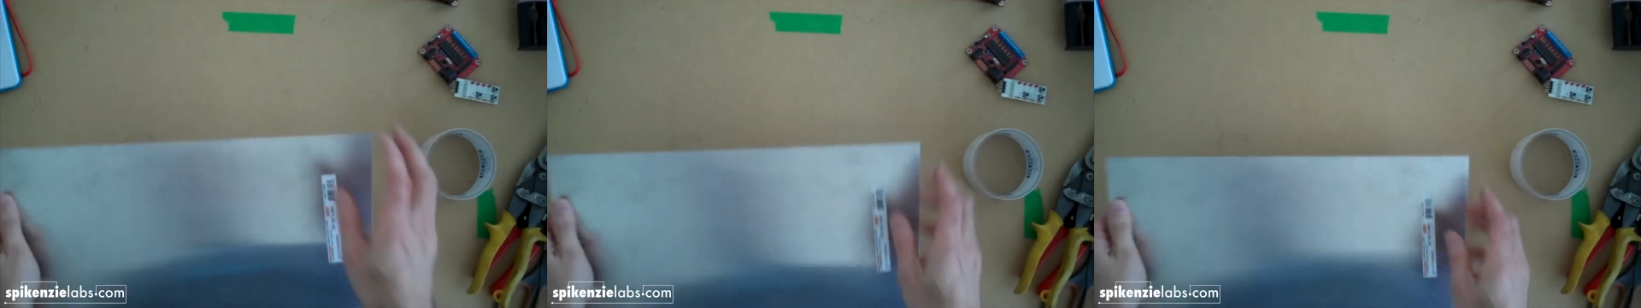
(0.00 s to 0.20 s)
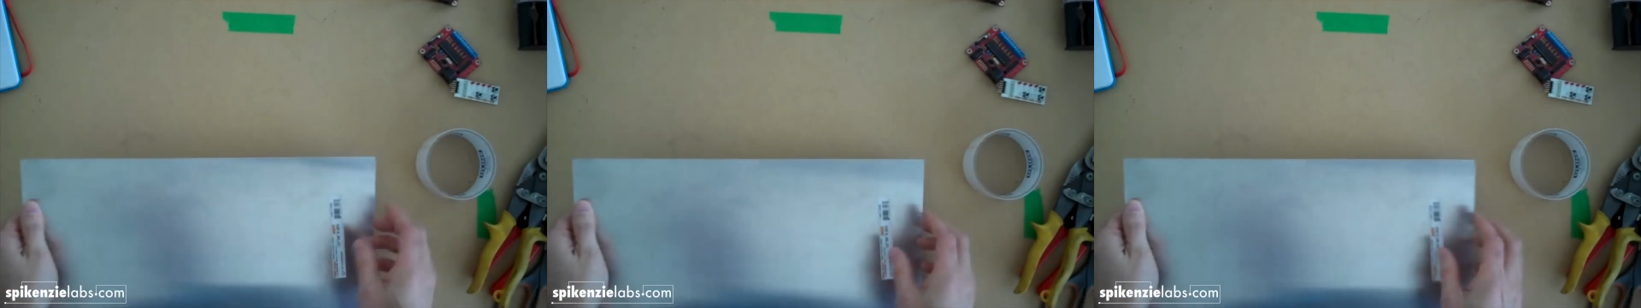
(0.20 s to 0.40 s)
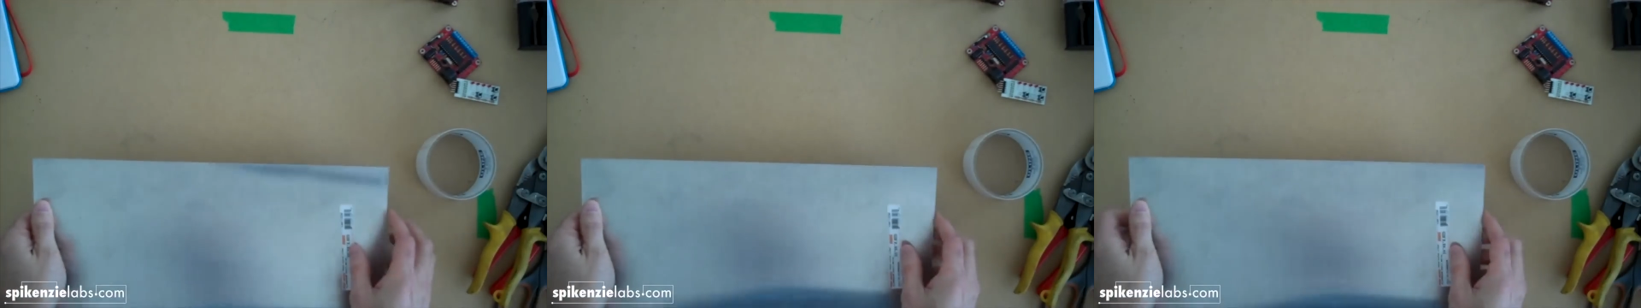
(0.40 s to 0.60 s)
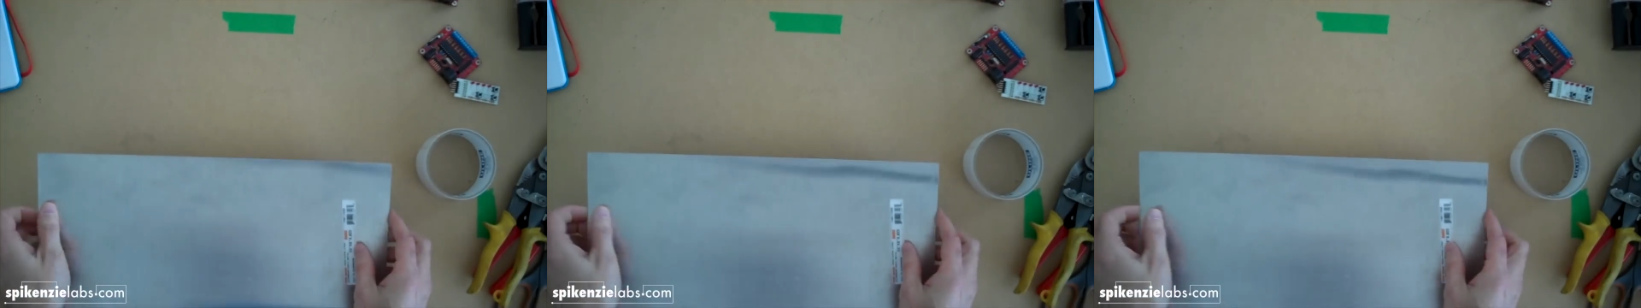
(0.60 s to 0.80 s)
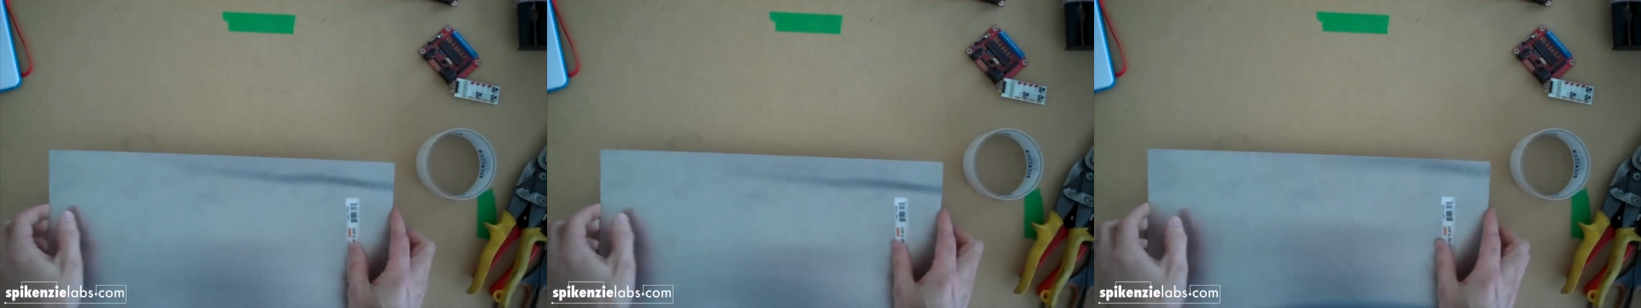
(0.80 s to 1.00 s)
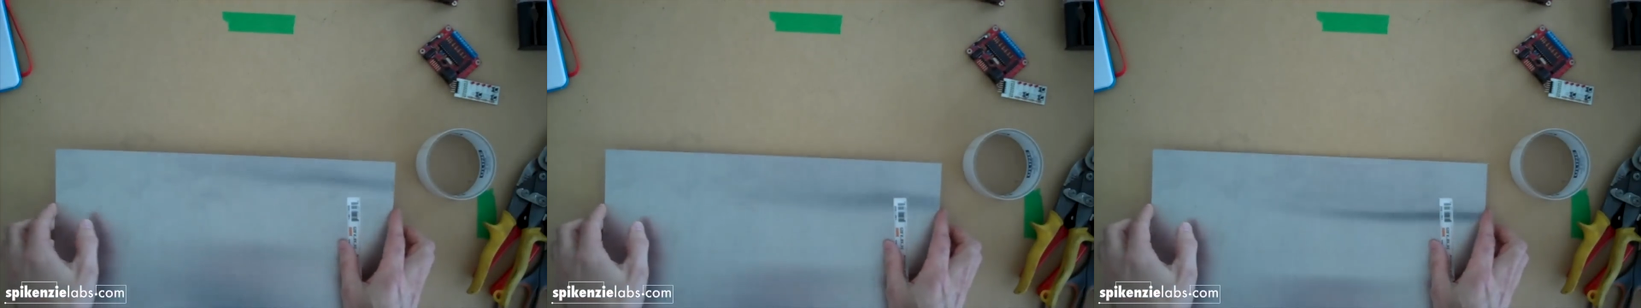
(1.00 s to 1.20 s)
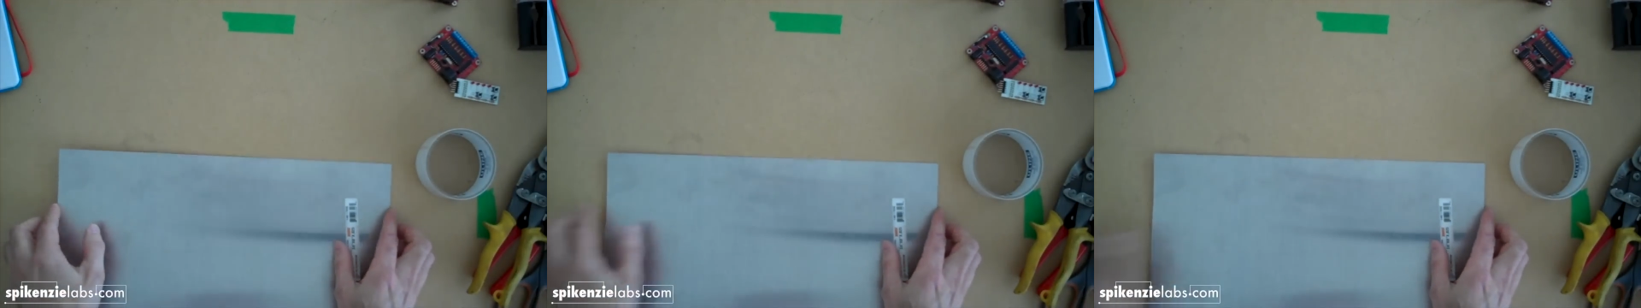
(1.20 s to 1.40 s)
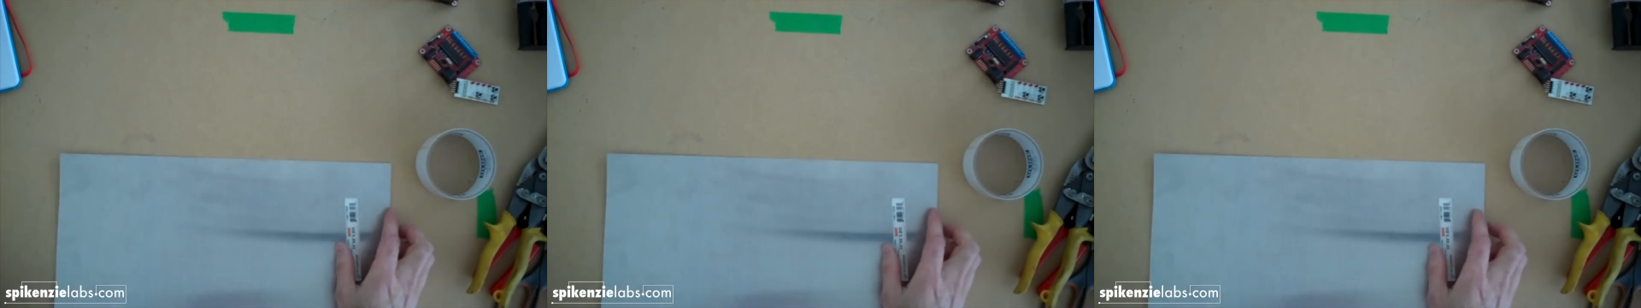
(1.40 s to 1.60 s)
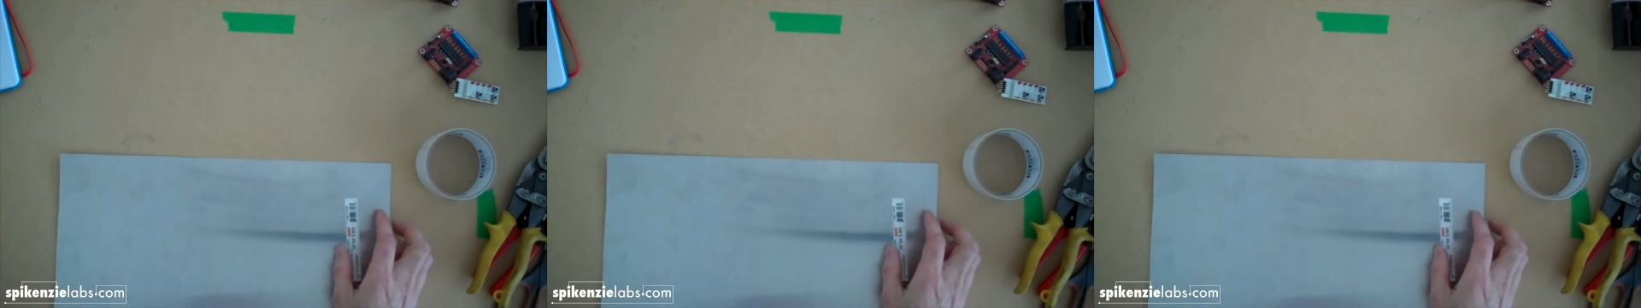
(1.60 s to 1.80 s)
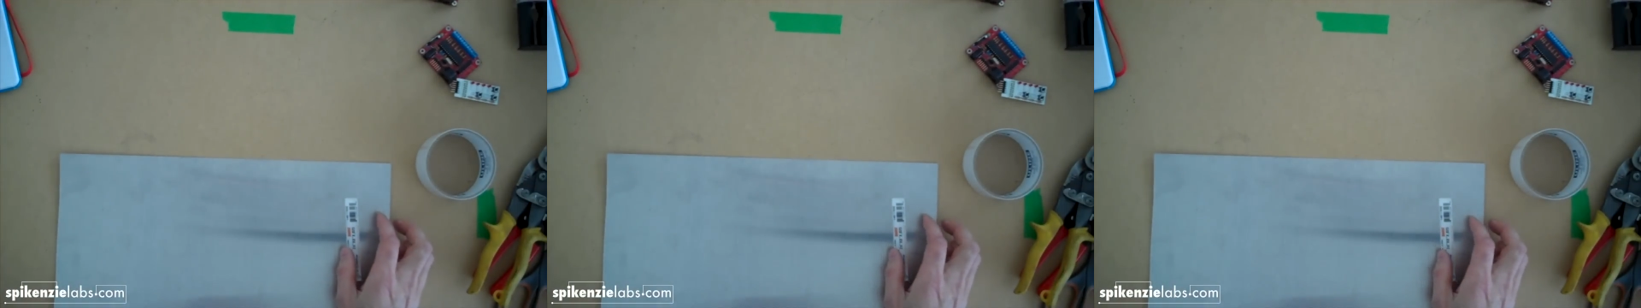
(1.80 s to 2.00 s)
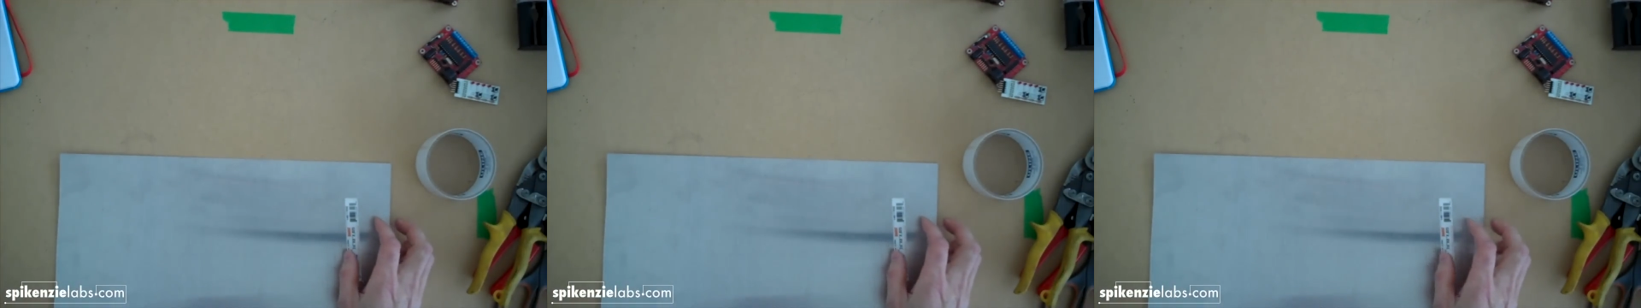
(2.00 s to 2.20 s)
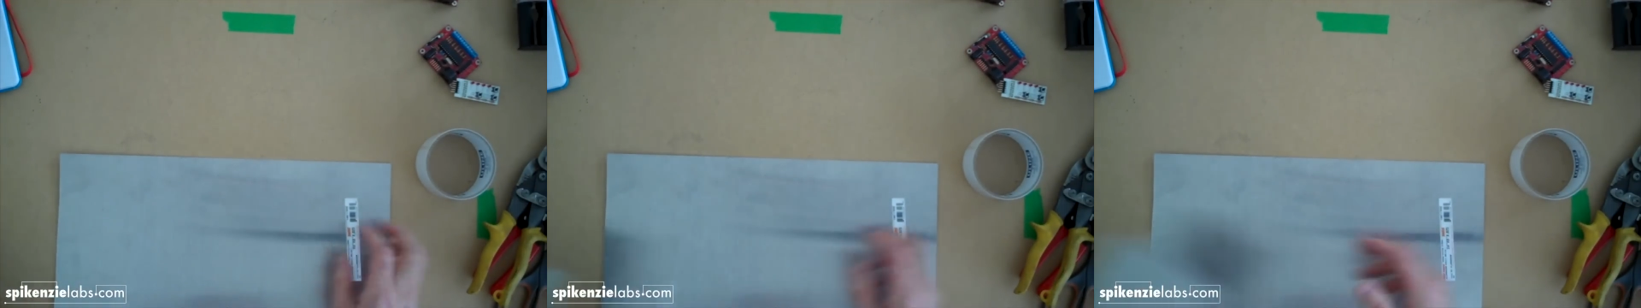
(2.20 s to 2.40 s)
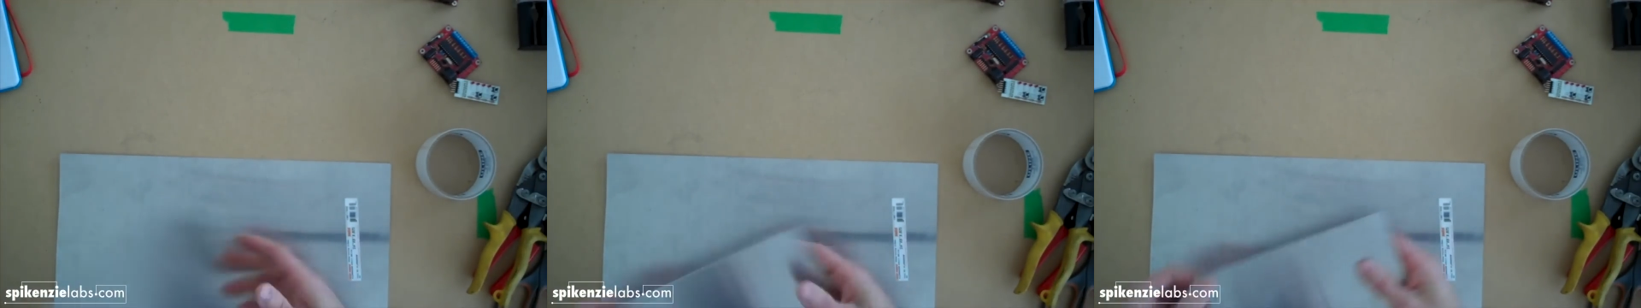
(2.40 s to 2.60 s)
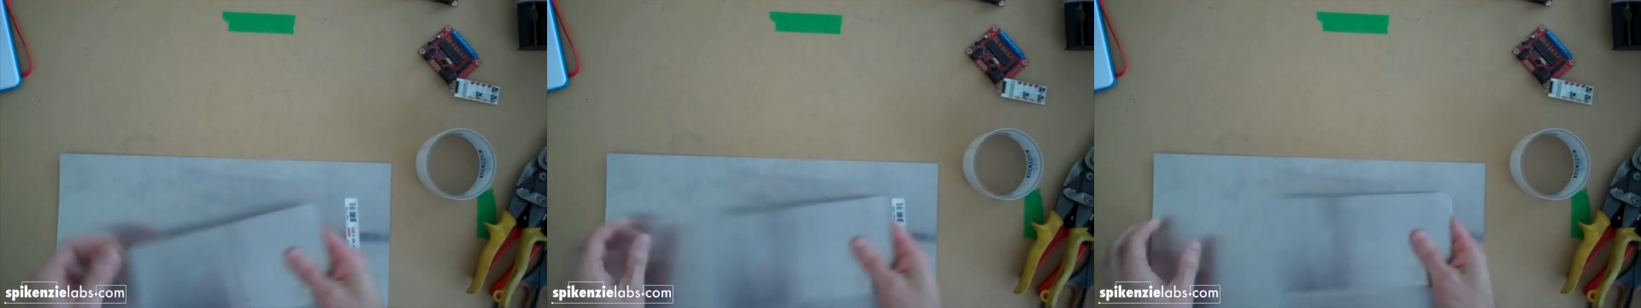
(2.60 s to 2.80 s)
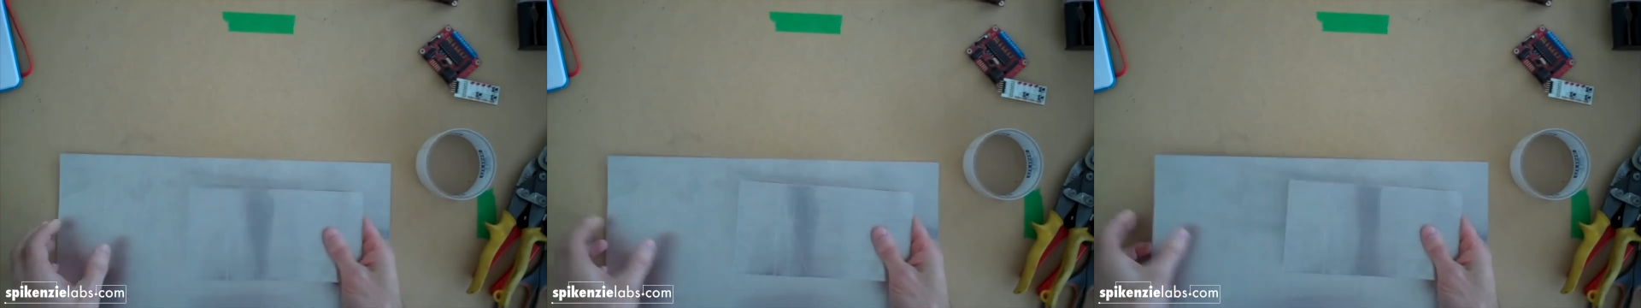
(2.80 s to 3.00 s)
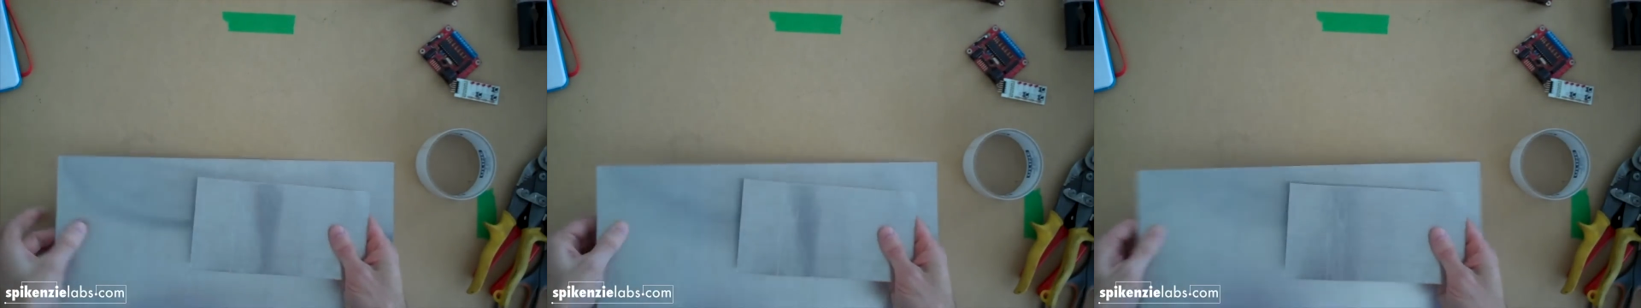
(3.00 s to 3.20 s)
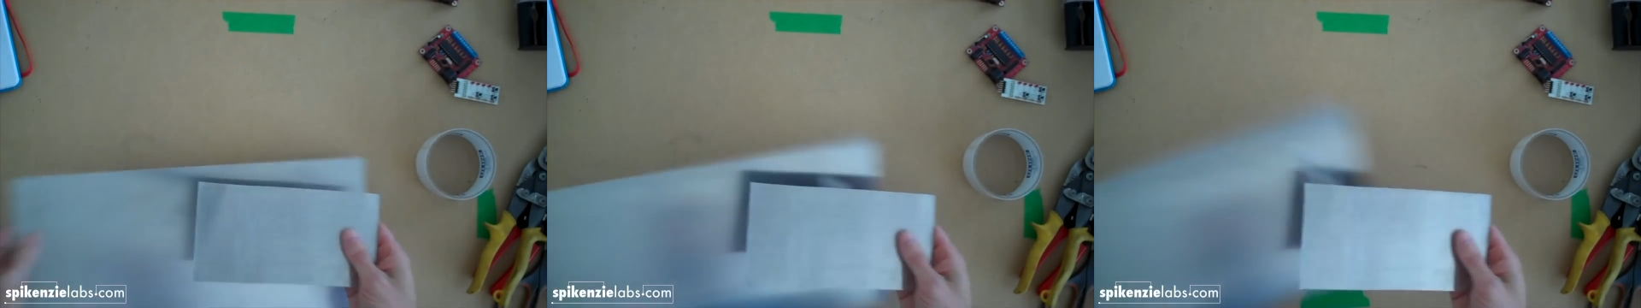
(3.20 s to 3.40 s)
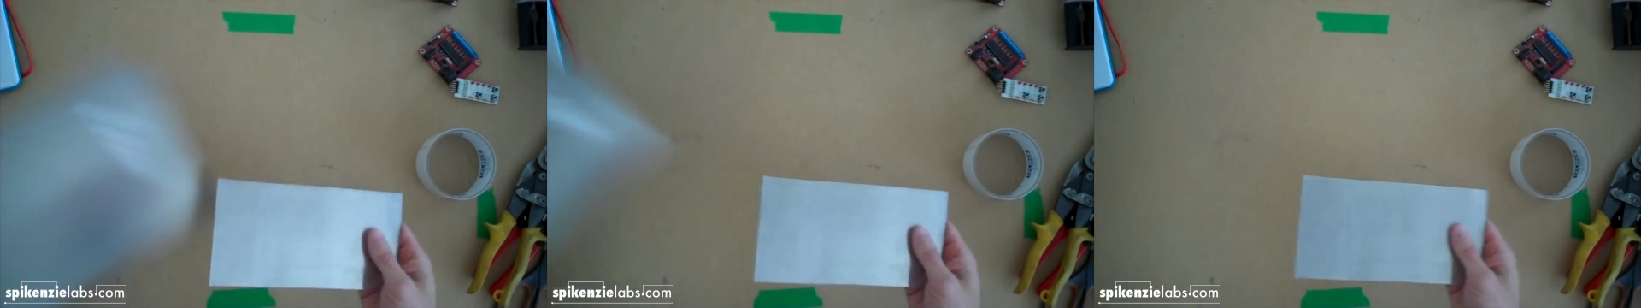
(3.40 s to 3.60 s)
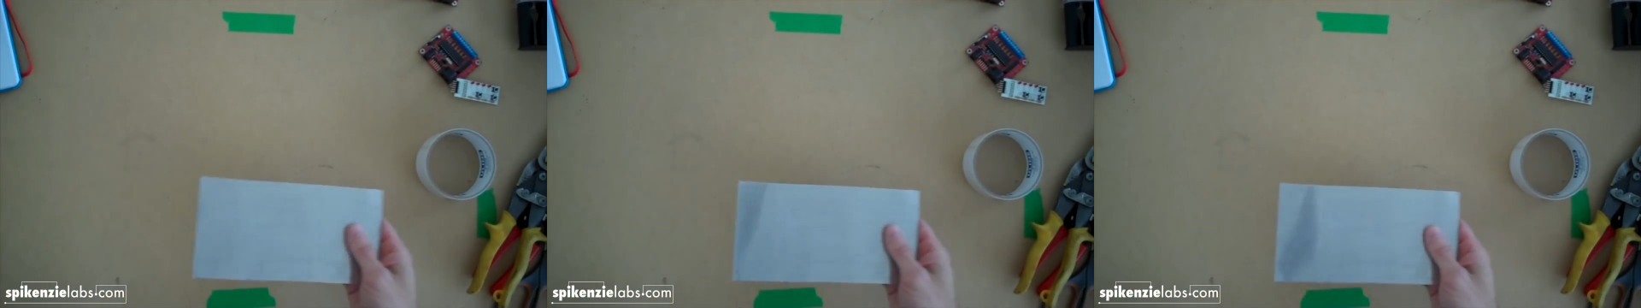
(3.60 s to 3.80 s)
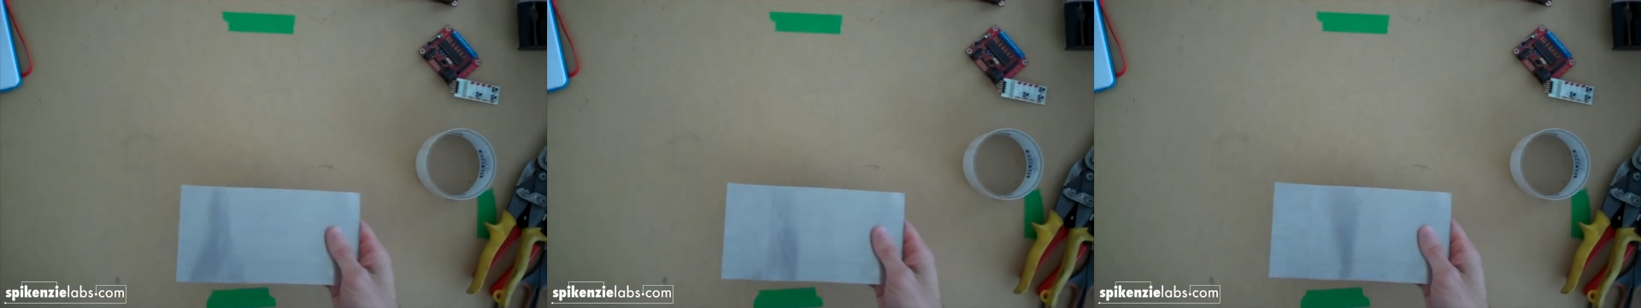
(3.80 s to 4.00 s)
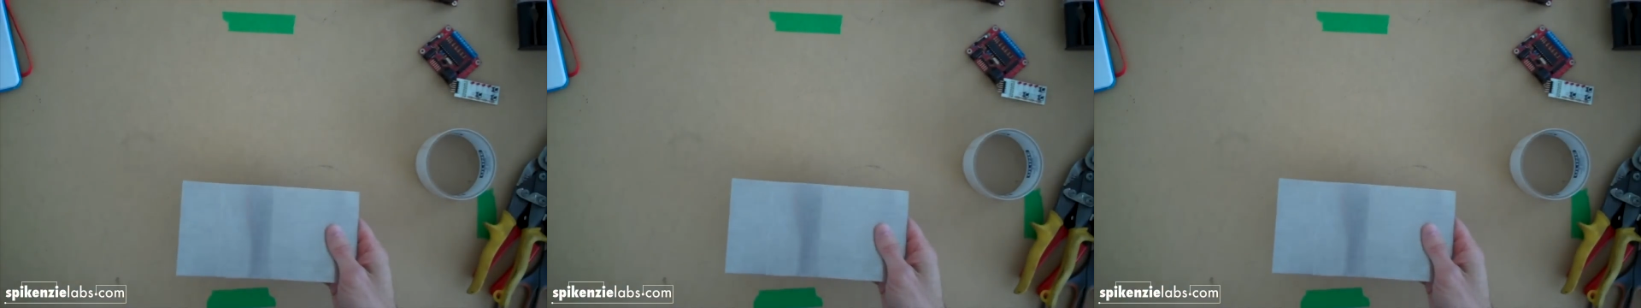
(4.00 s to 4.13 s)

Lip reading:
[unreadable: no face in view]